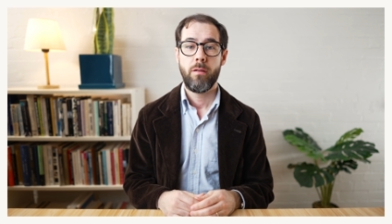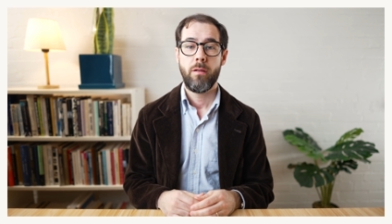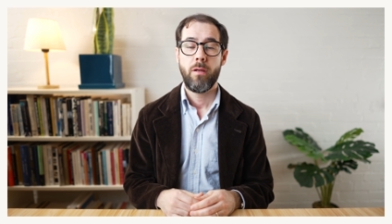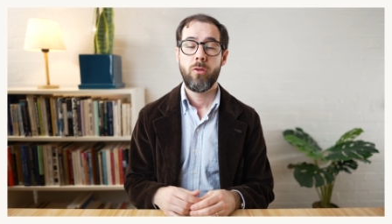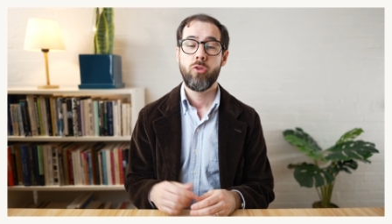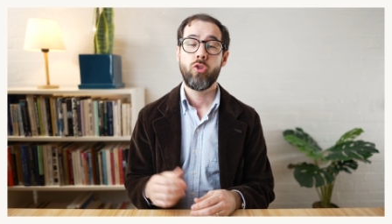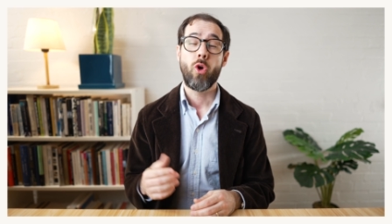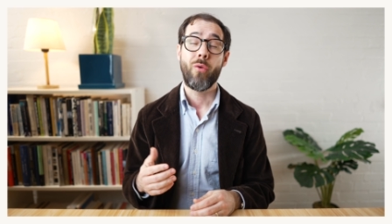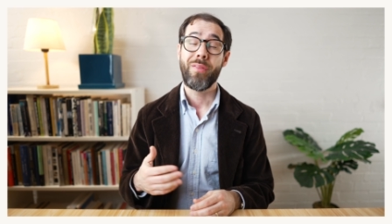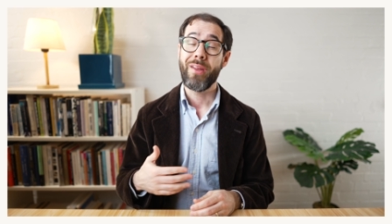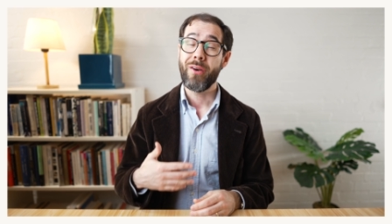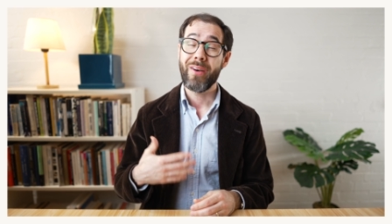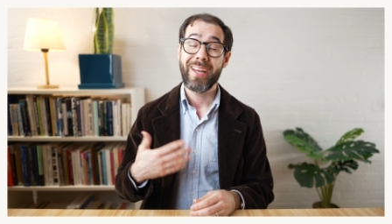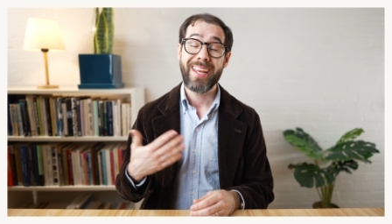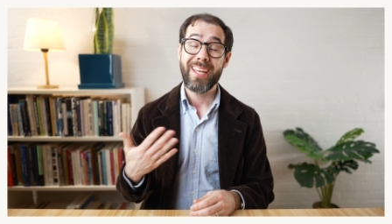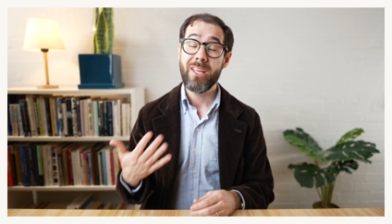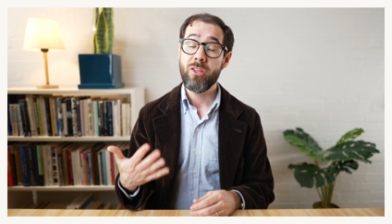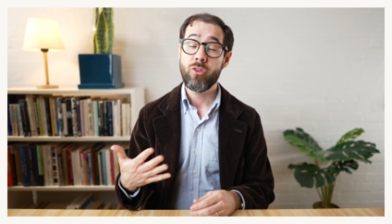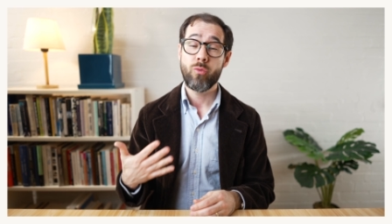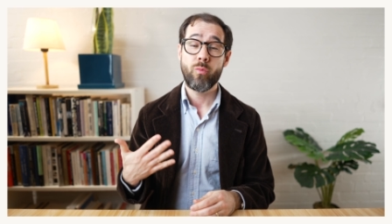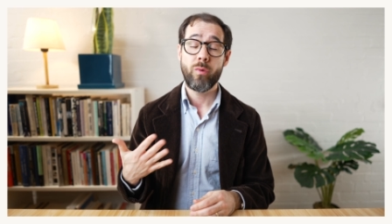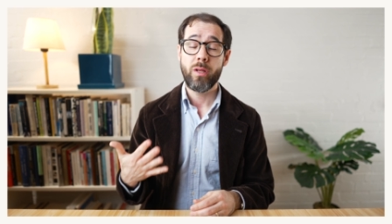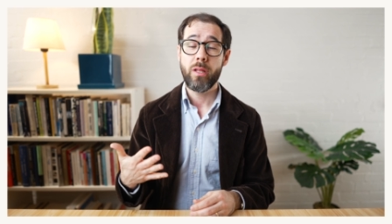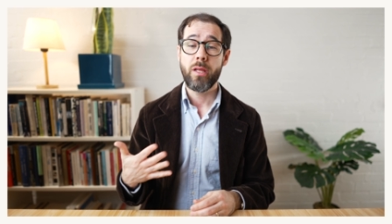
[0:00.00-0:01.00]
So there
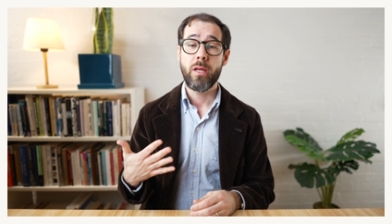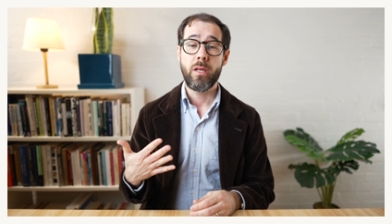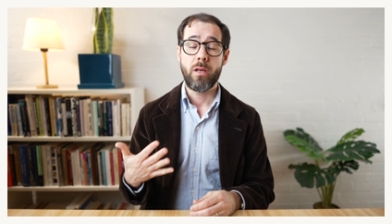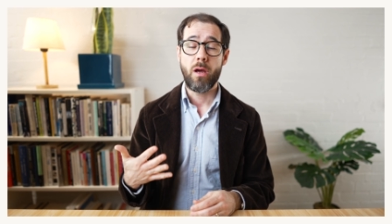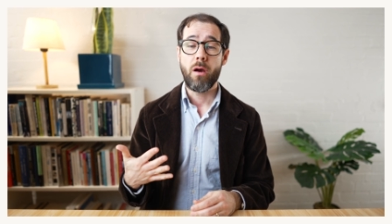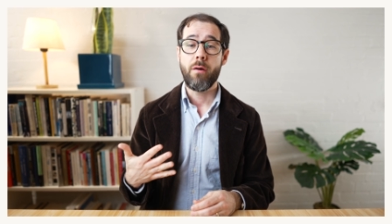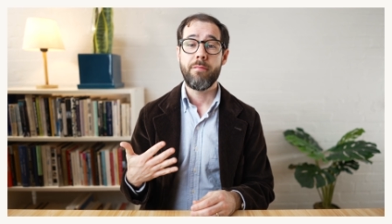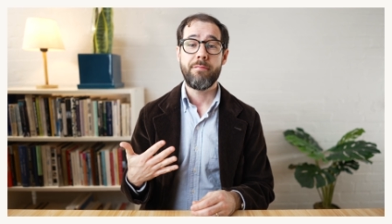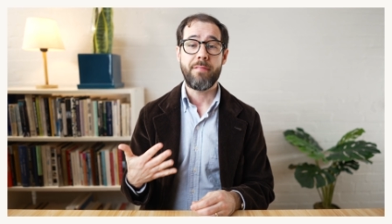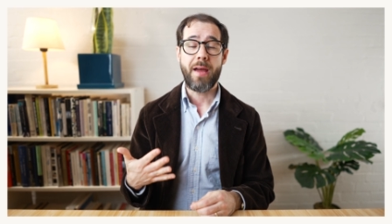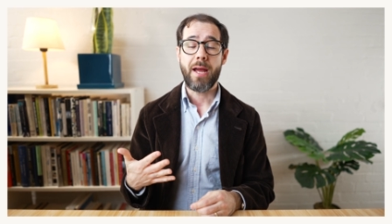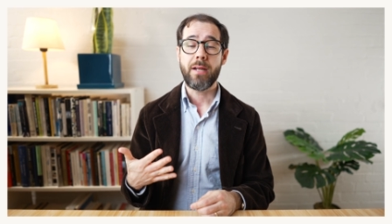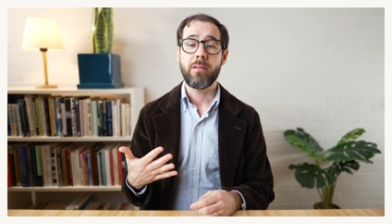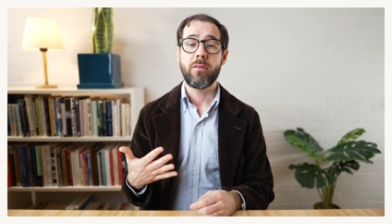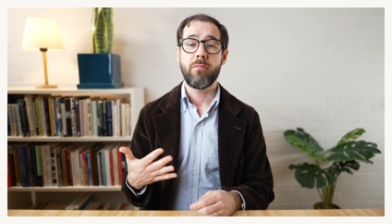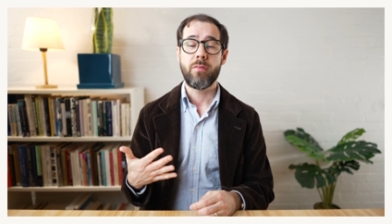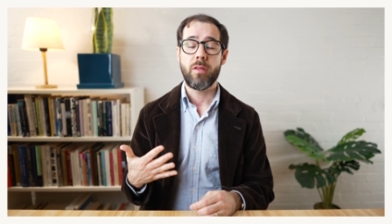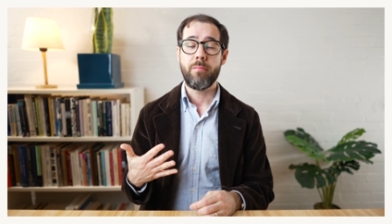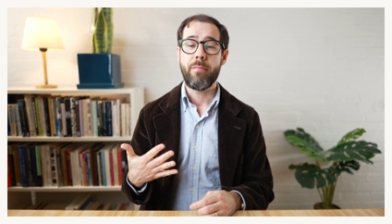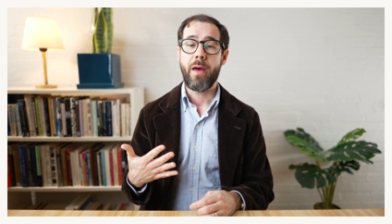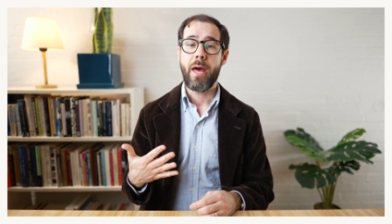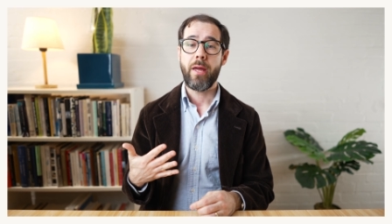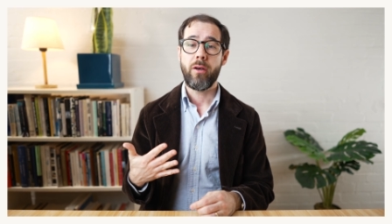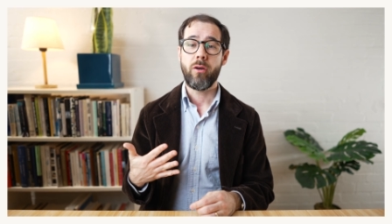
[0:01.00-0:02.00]
is really no fact of
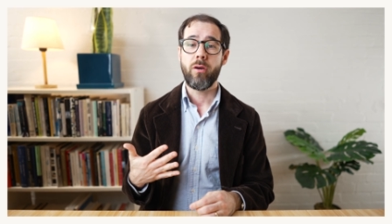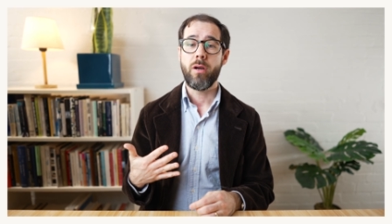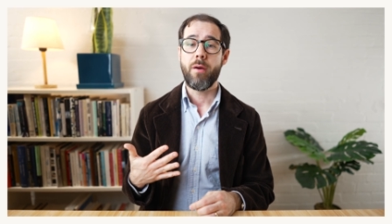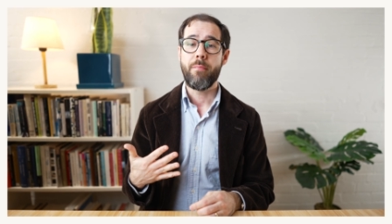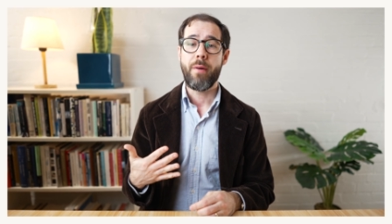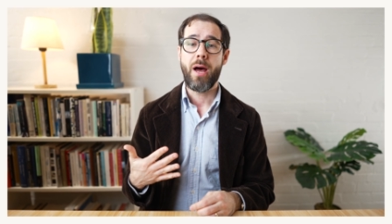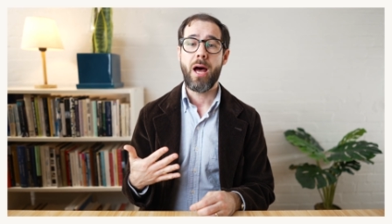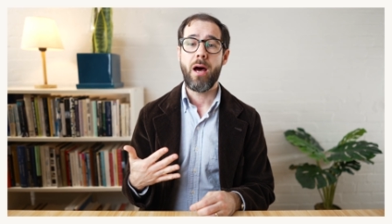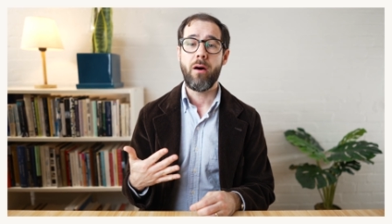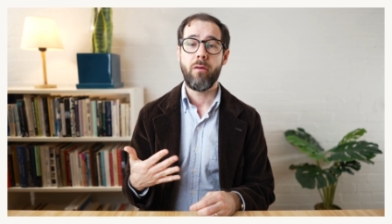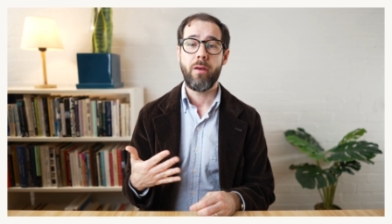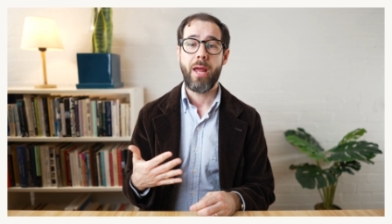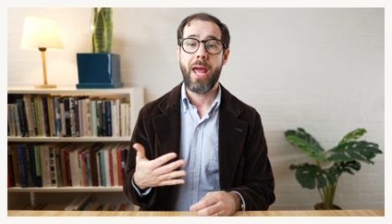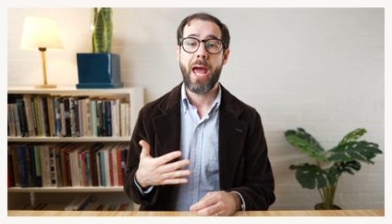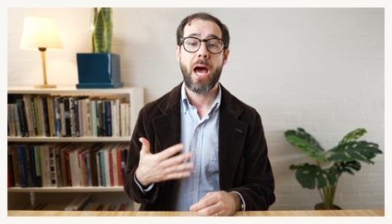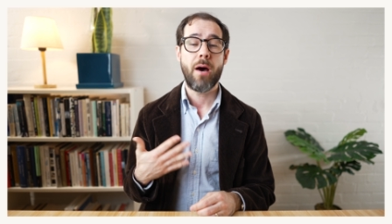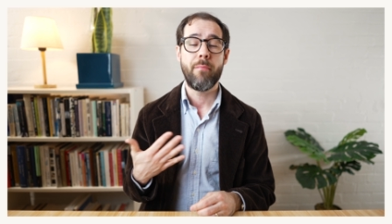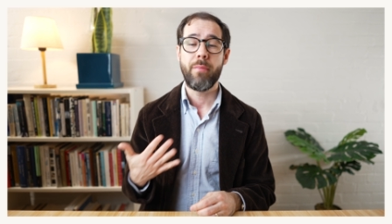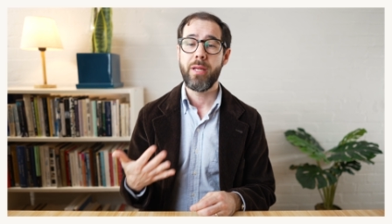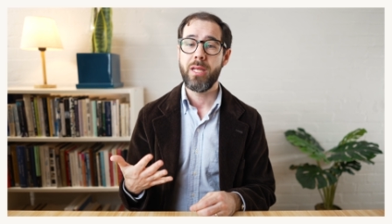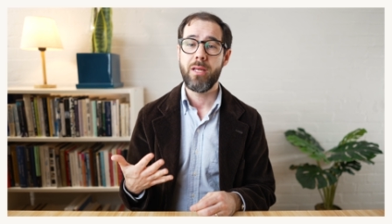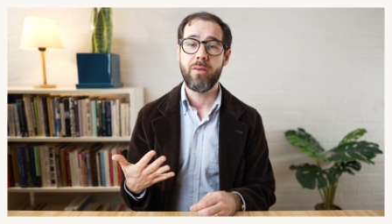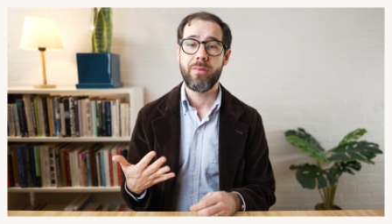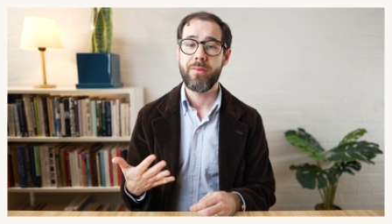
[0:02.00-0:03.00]
the matter about how
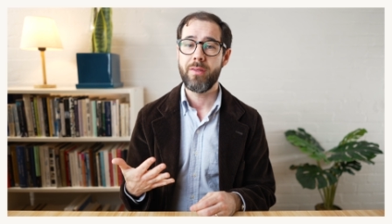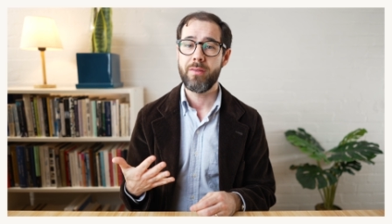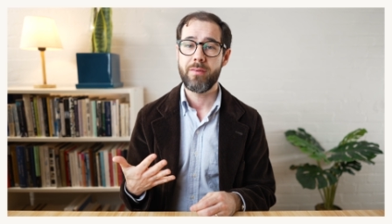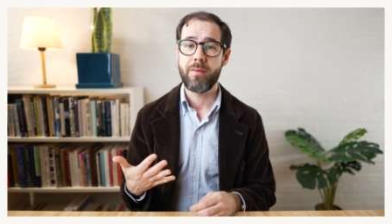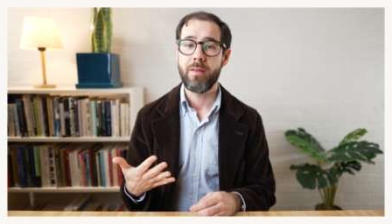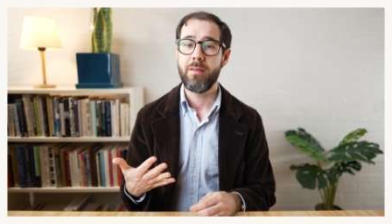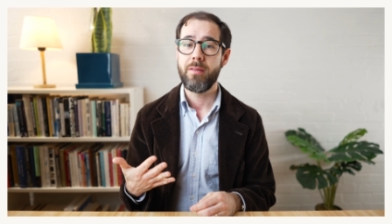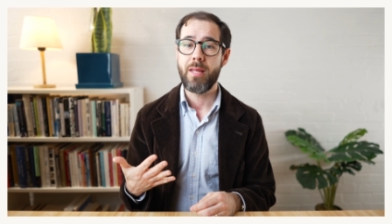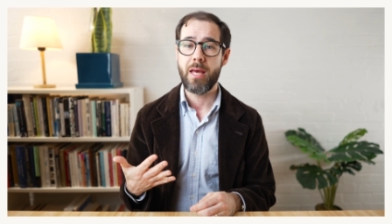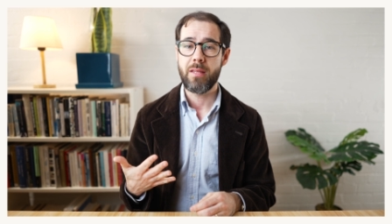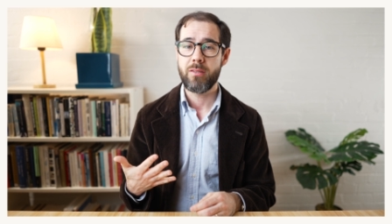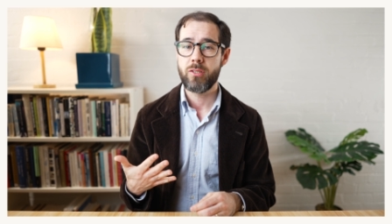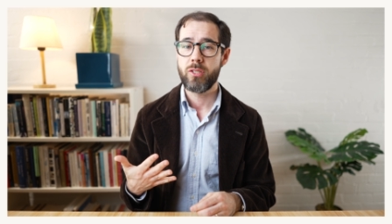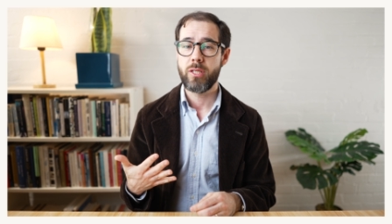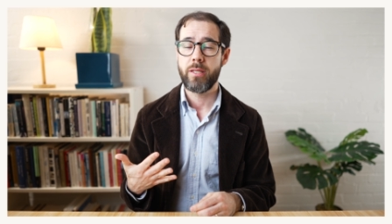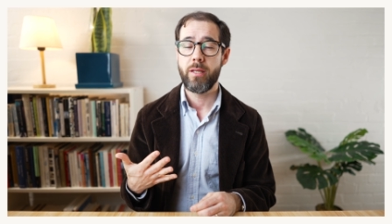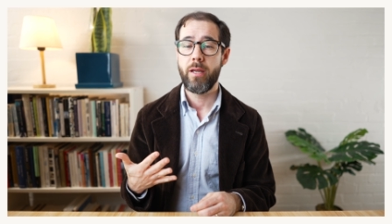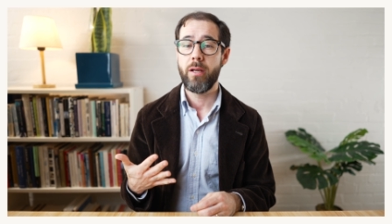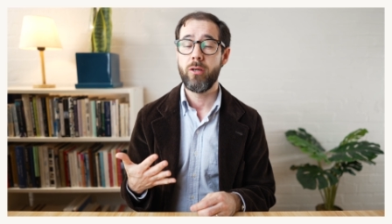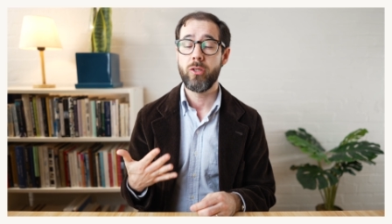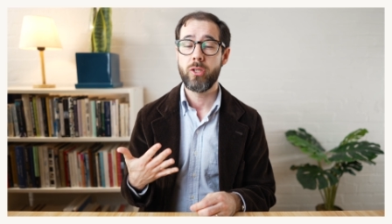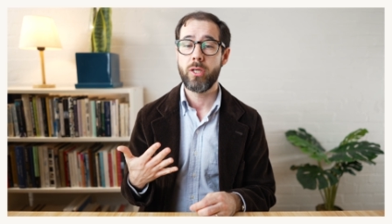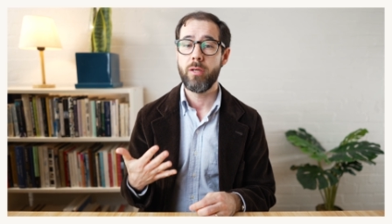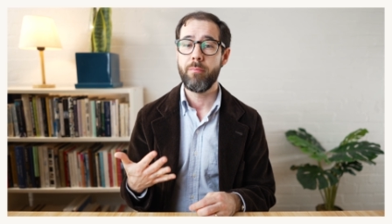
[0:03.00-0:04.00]
many assisted deaths
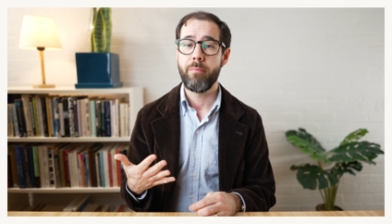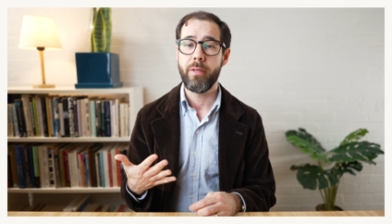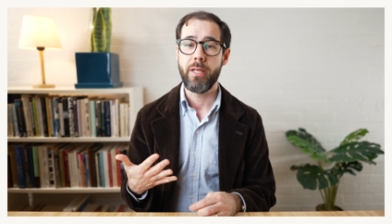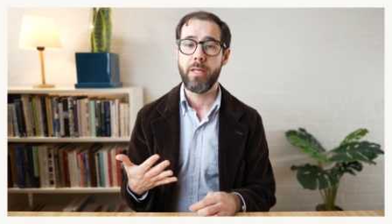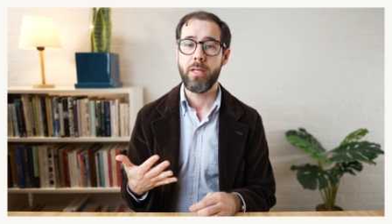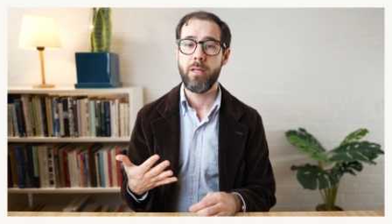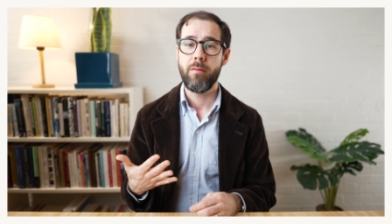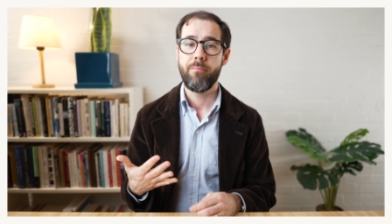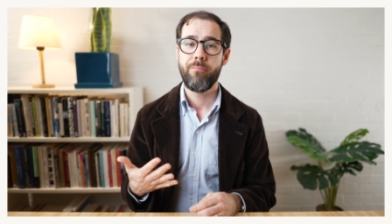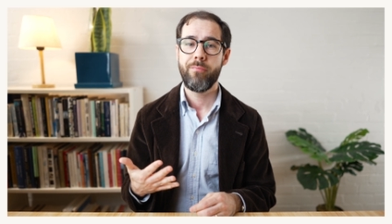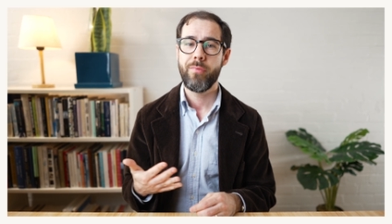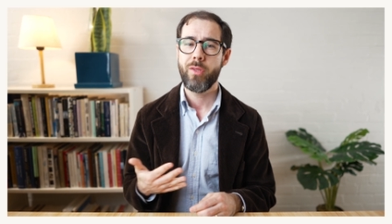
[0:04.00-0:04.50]
there should be.